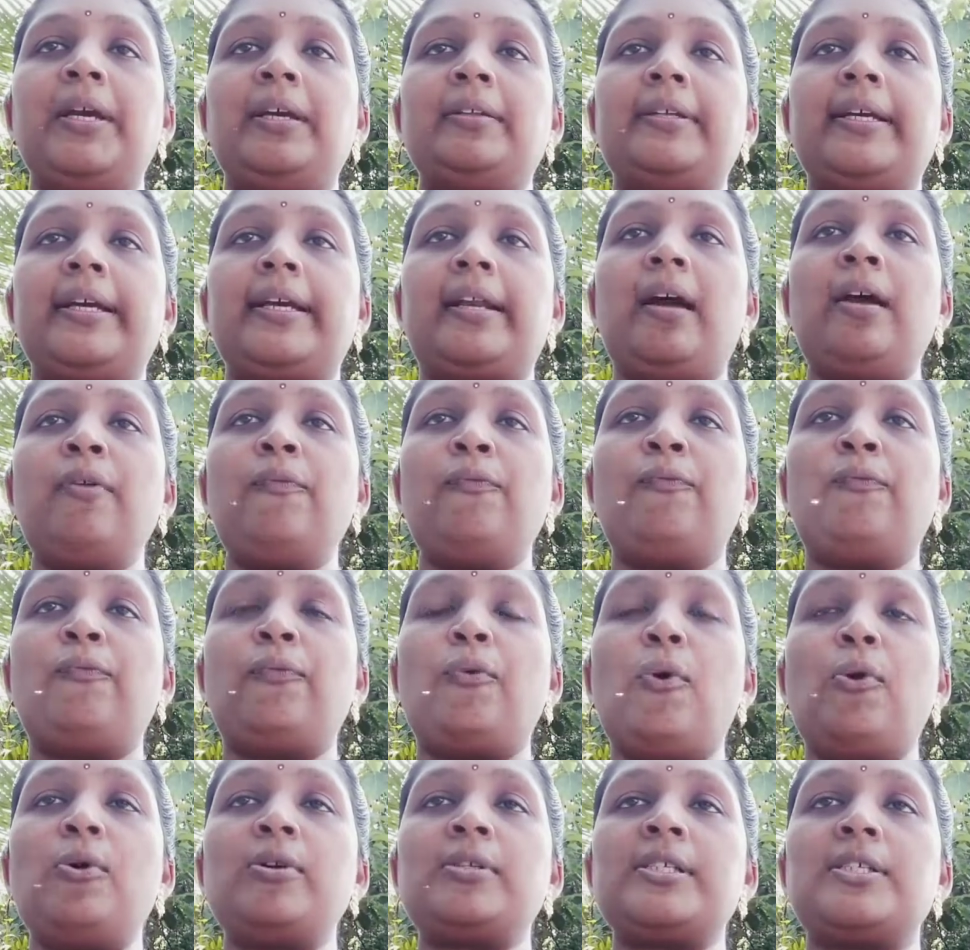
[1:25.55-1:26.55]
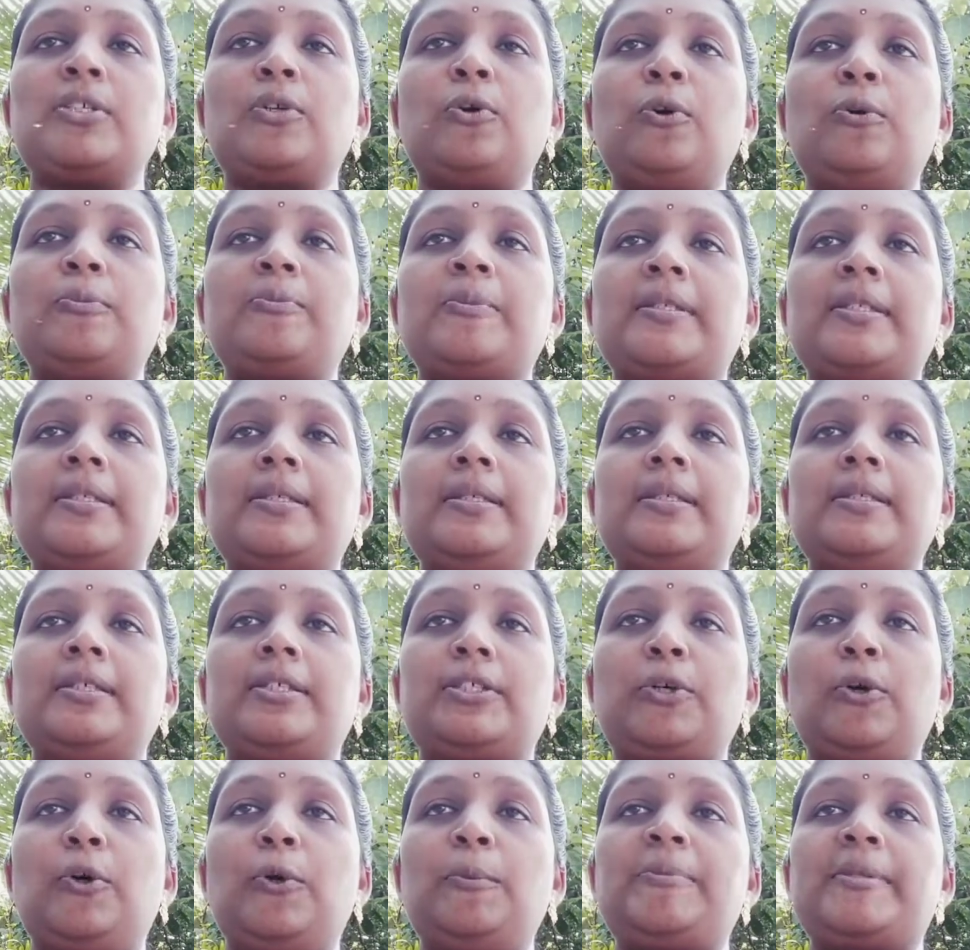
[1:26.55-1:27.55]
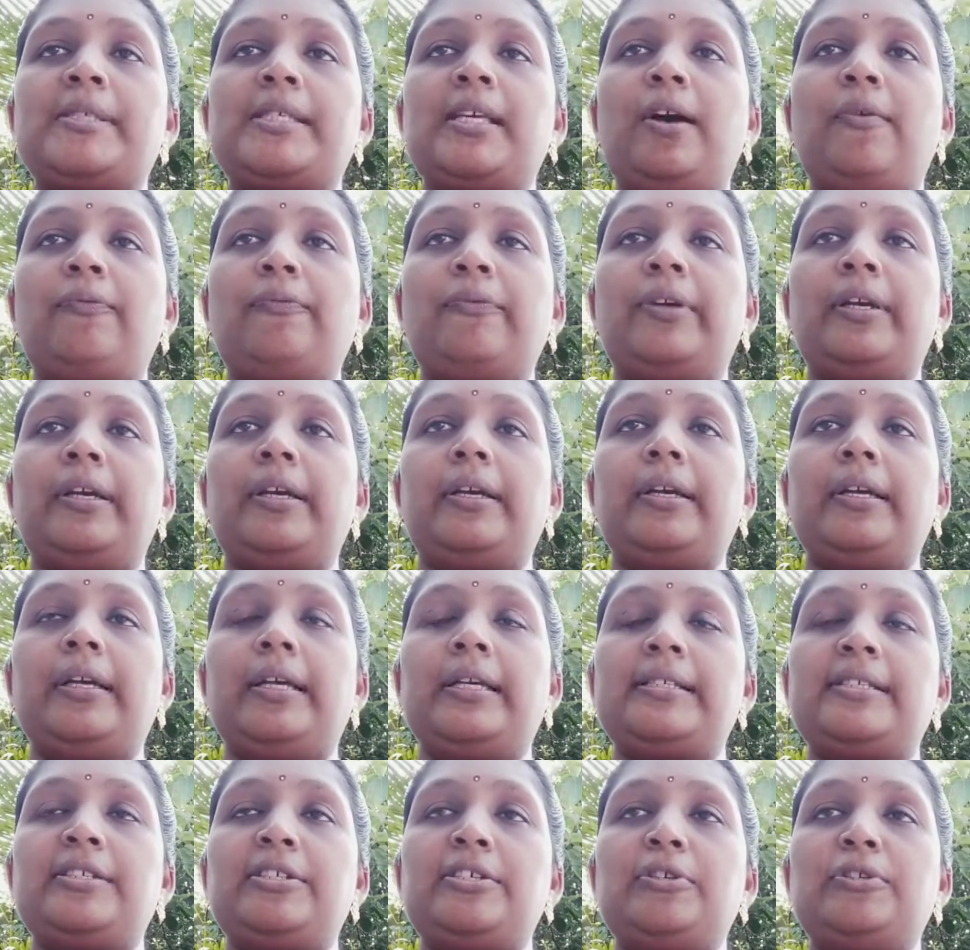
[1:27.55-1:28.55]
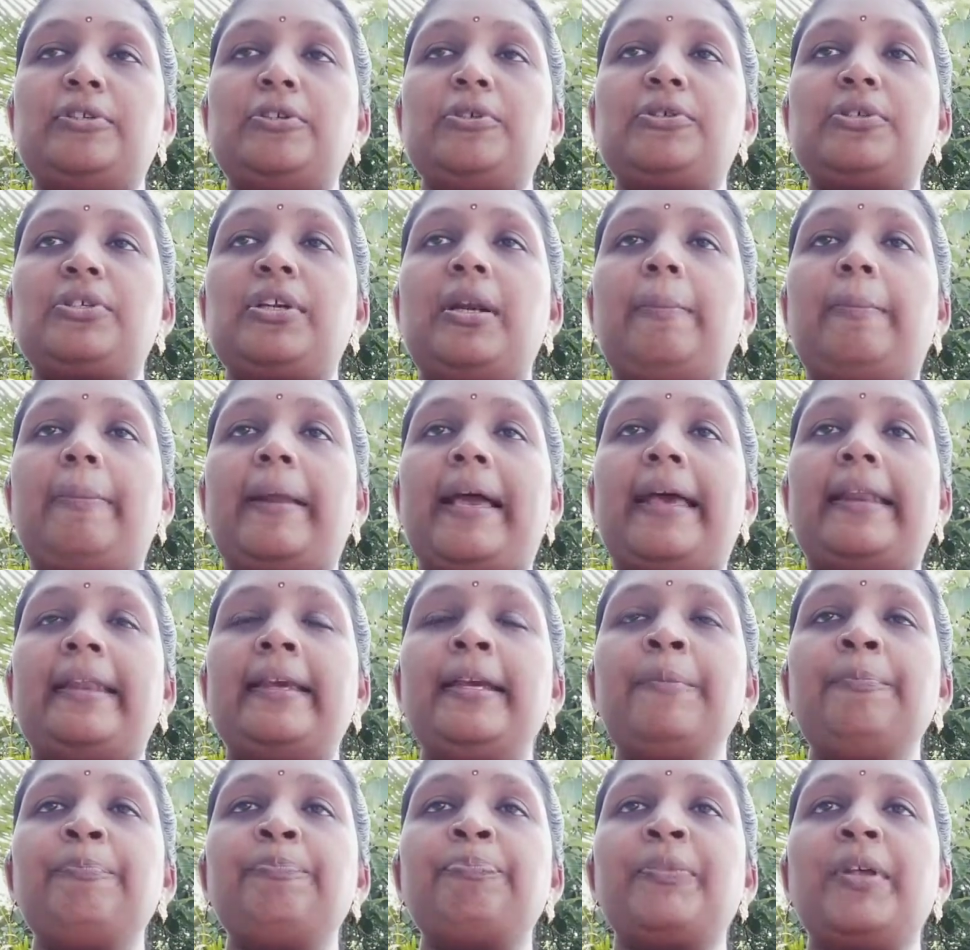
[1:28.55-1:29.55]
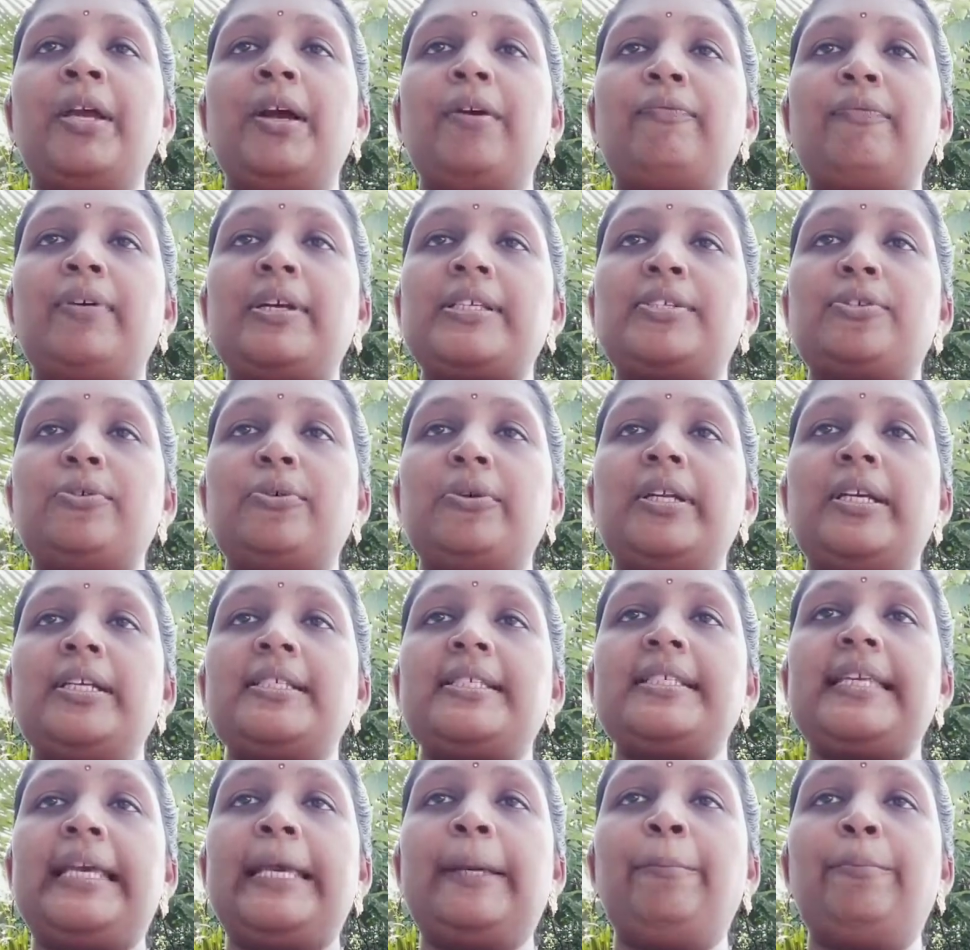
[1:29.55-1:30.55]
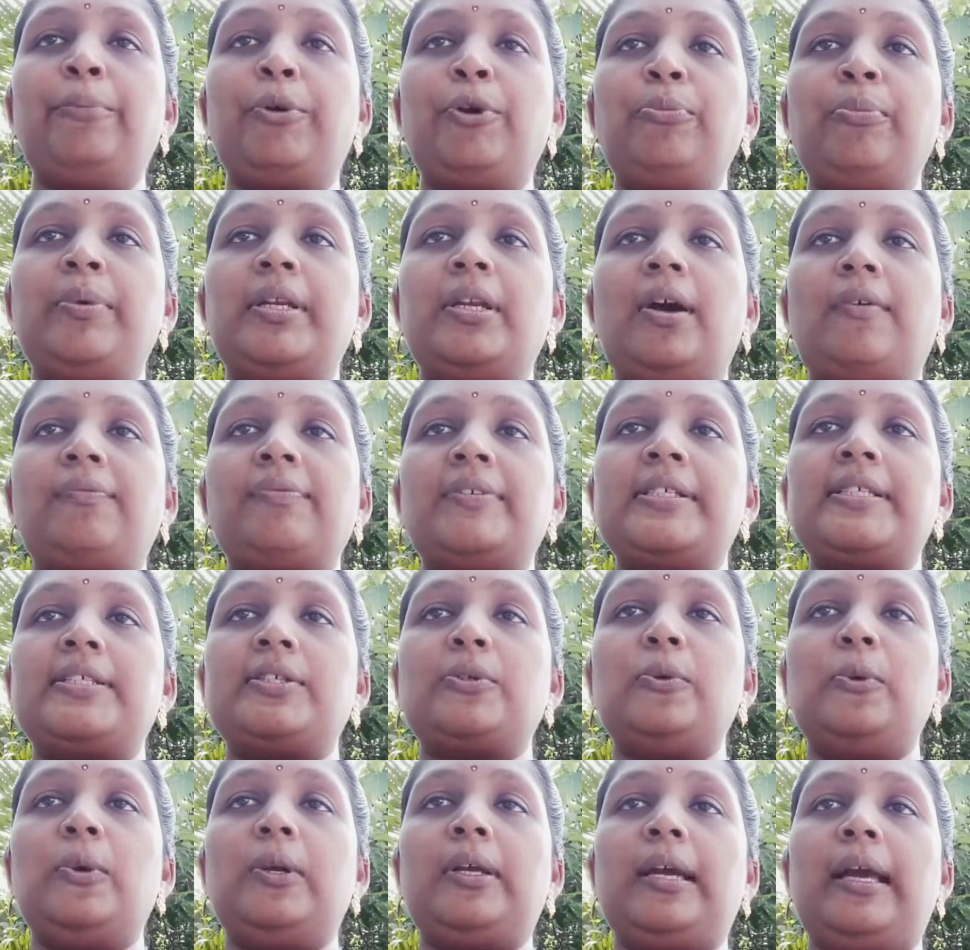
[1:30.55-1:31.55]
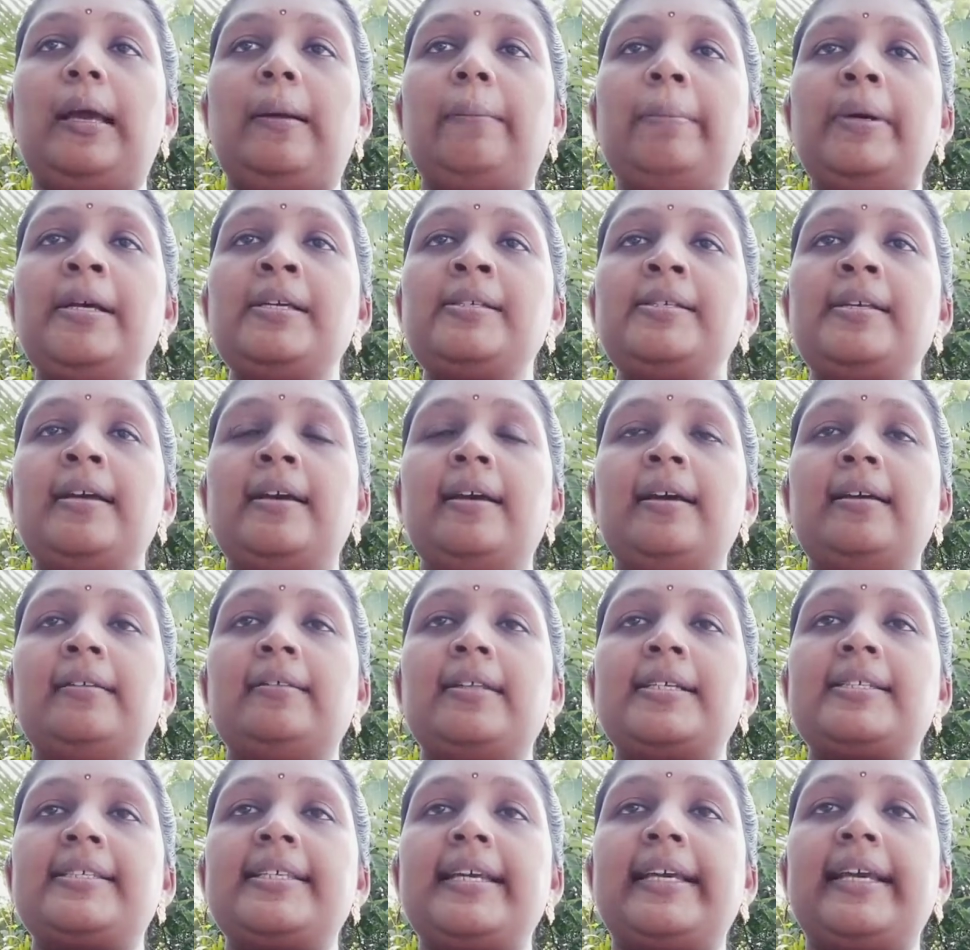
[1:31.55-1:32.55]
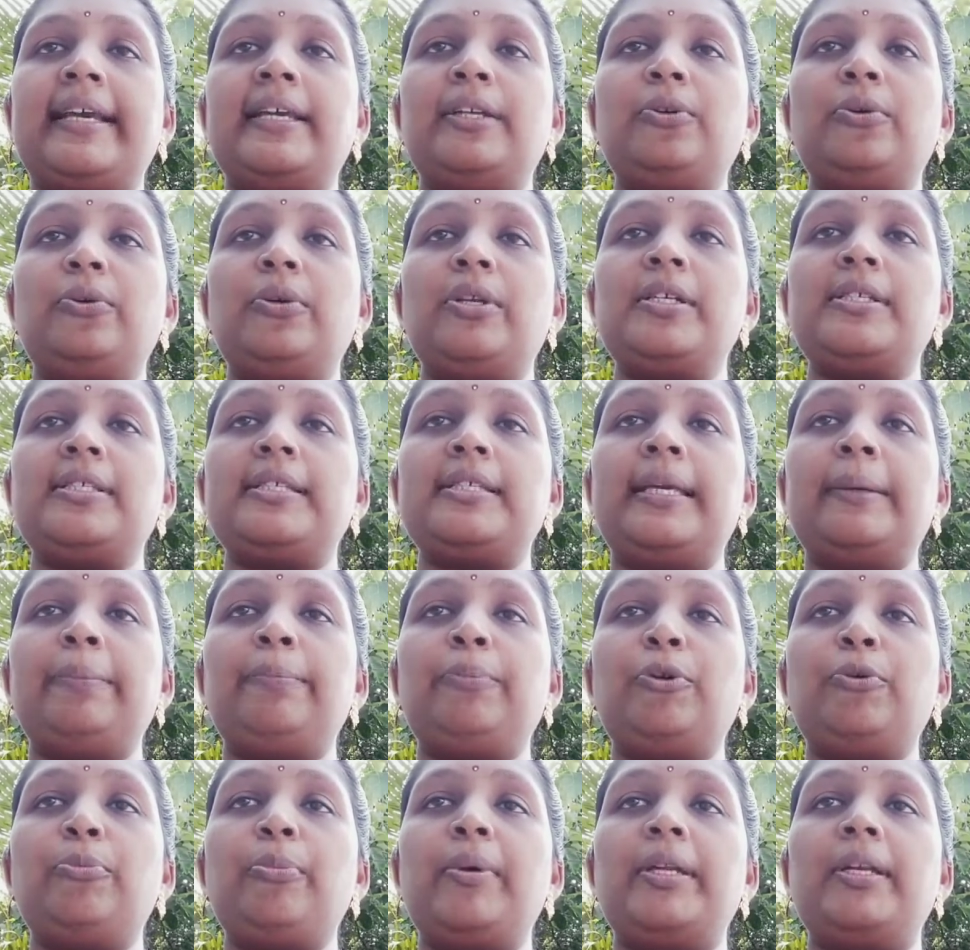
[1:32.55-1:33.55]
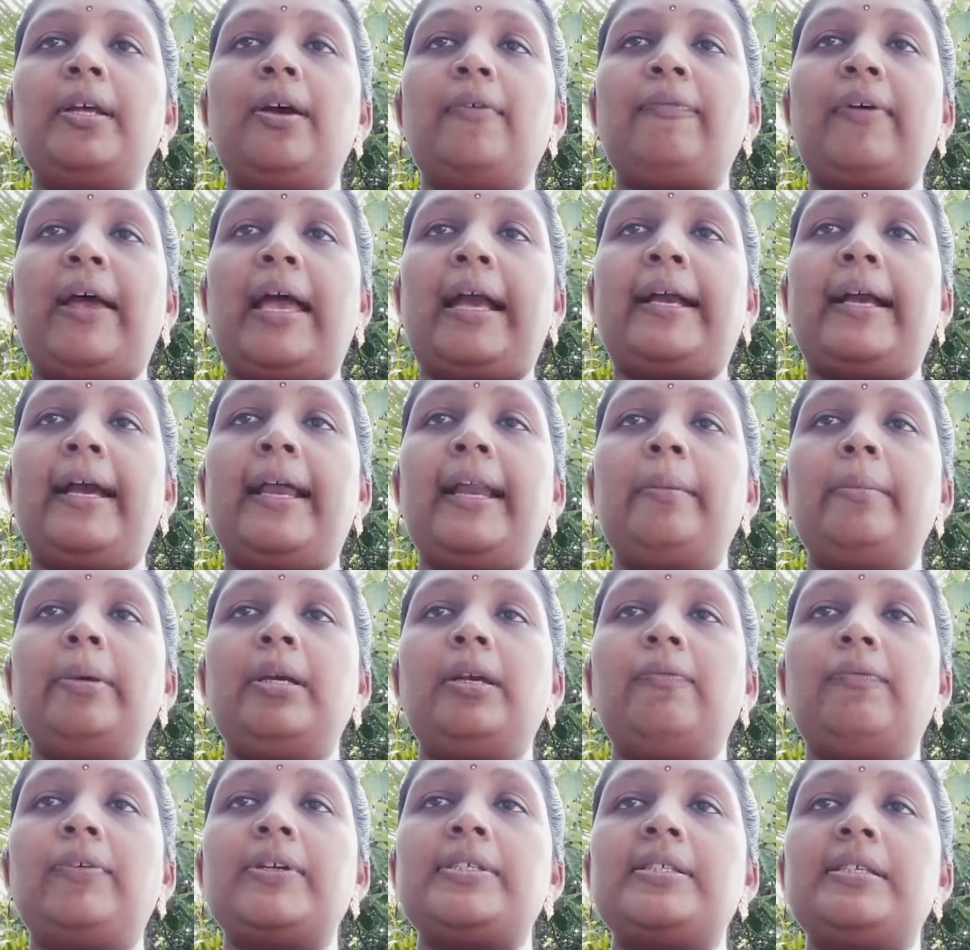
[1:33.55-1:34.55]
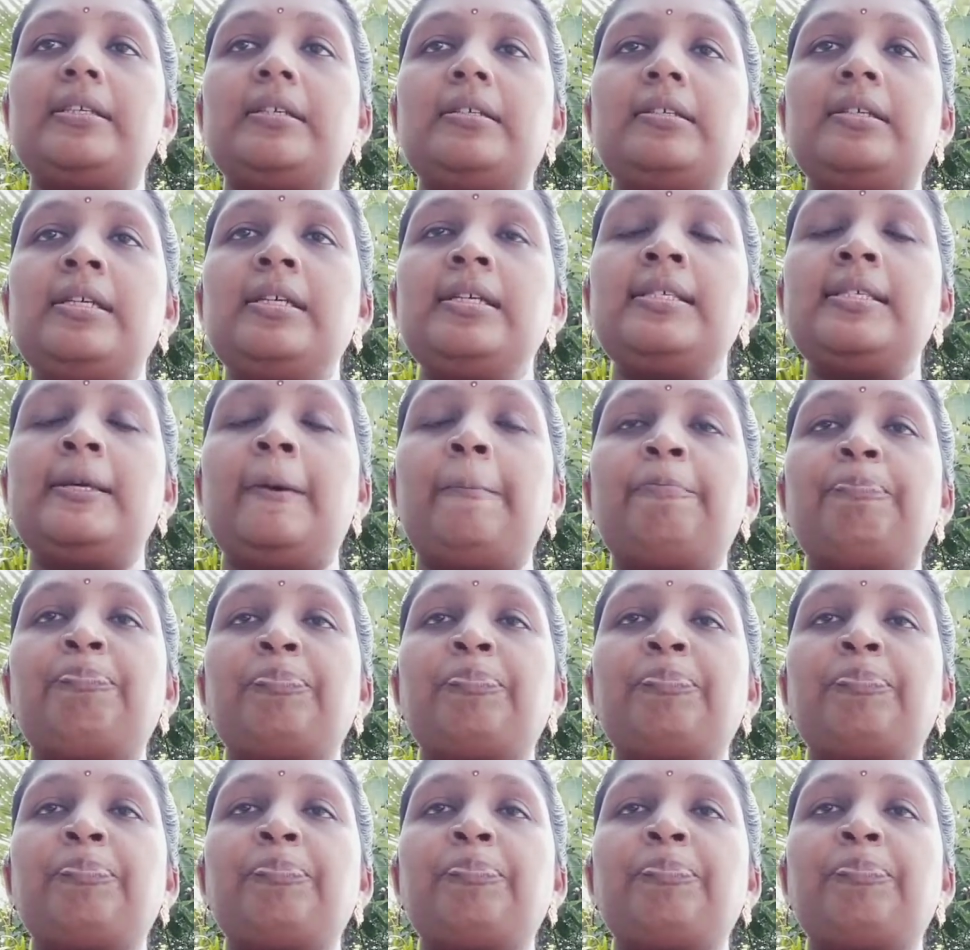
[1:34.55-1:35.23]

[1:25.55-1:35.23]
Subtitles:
There are four scopes of institutional planning. First one is improvement of the school campus. The second one is improvement of academic facilities.